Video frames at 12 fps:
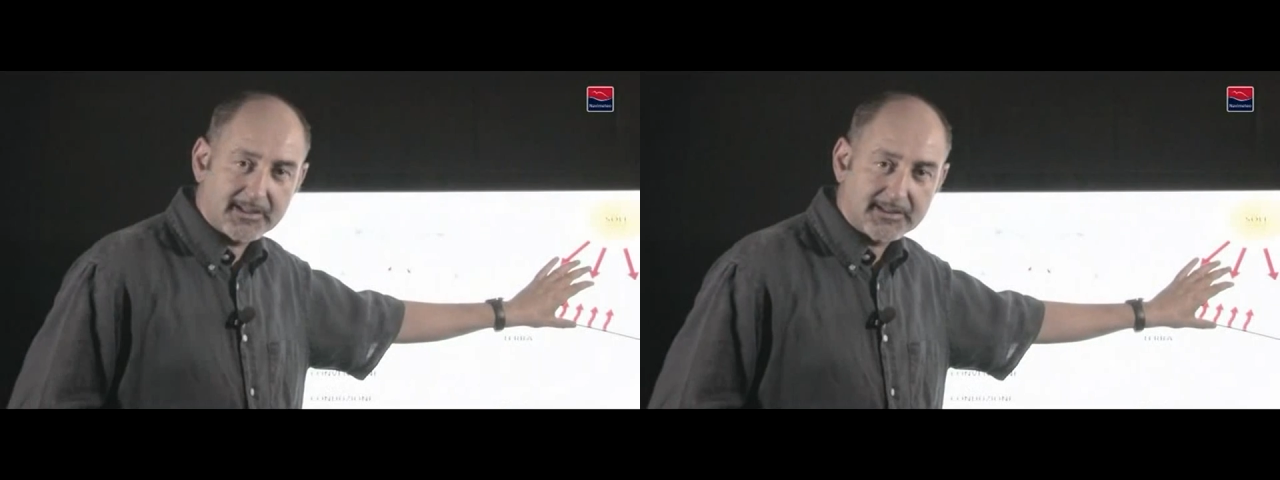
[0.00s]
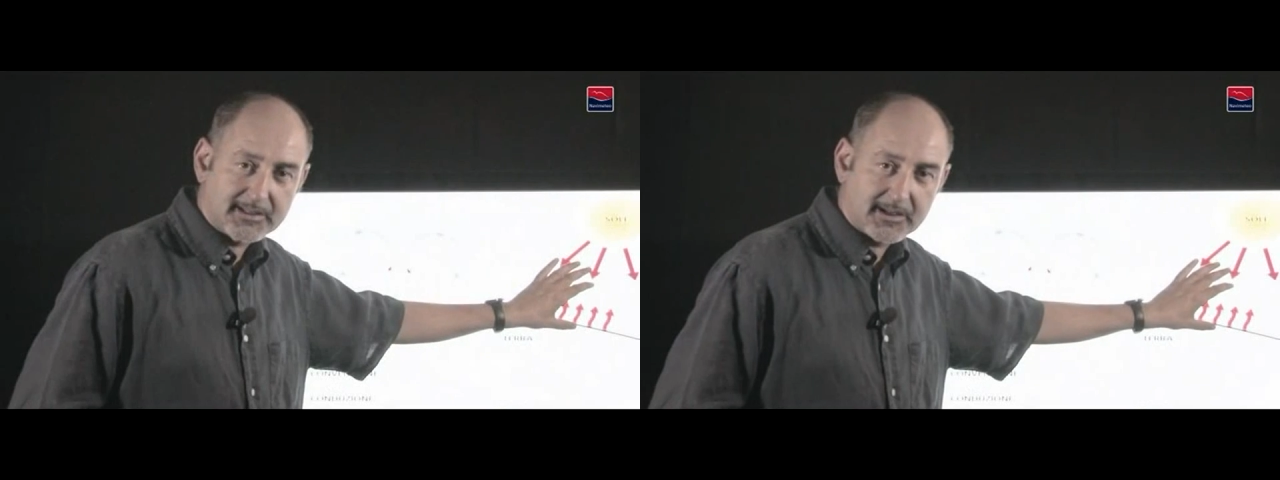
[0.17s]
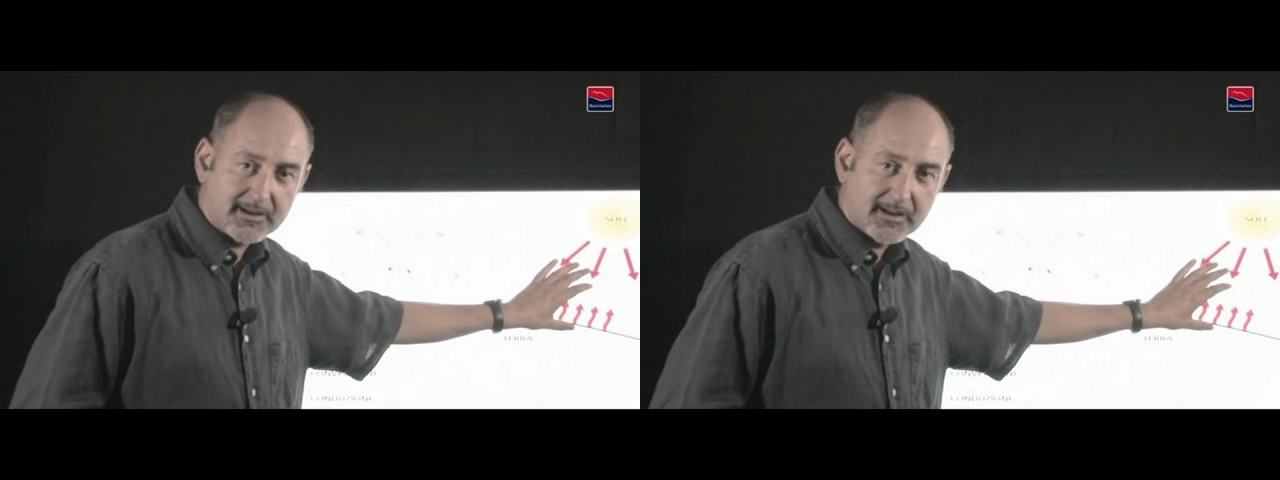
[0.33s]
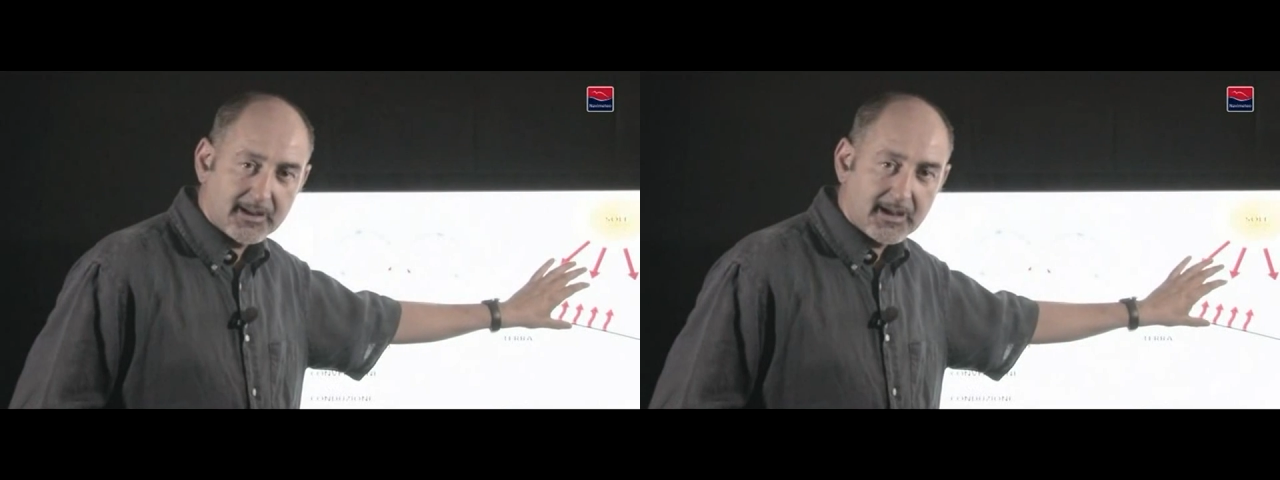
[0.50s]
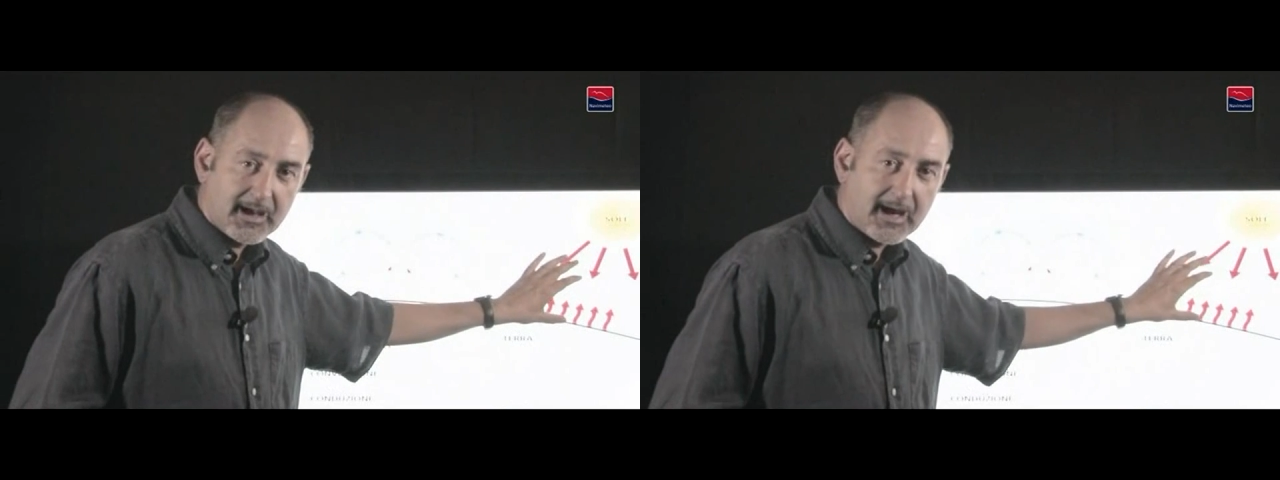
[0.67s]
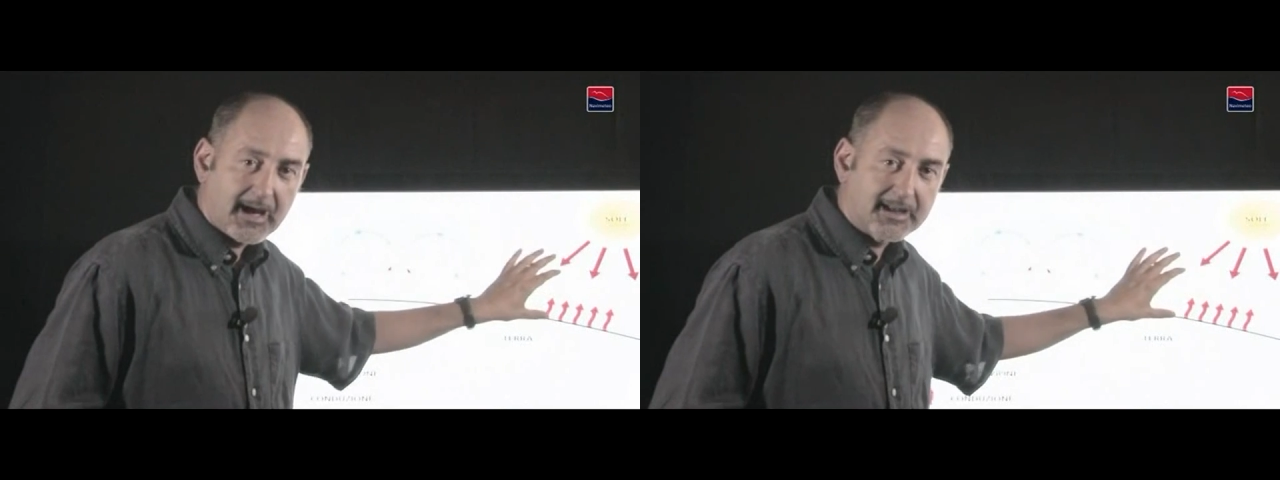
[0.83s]
the Earth's
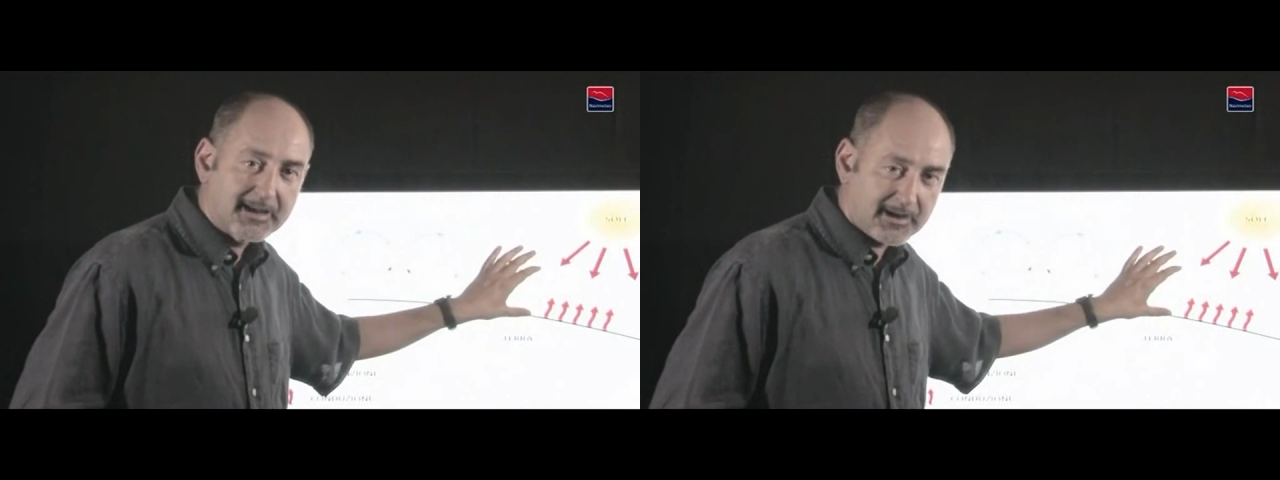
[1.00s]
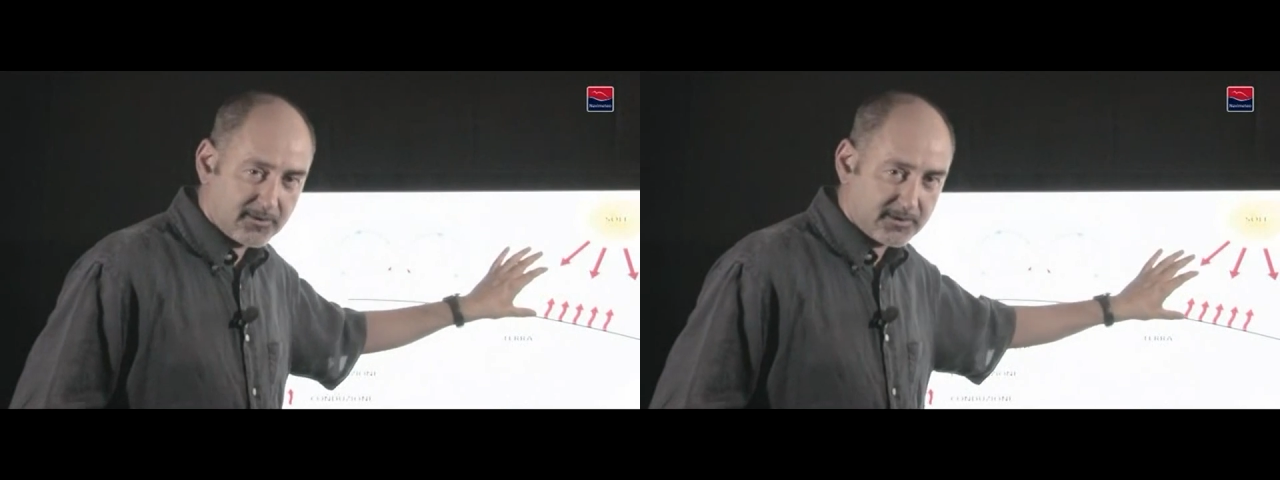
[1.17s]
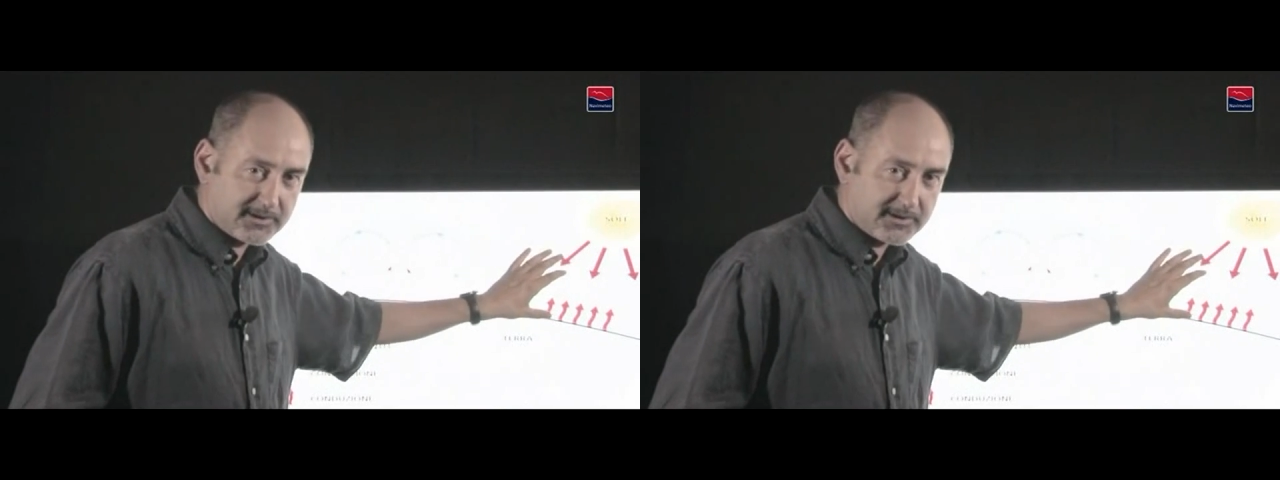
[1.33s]
atmosphere,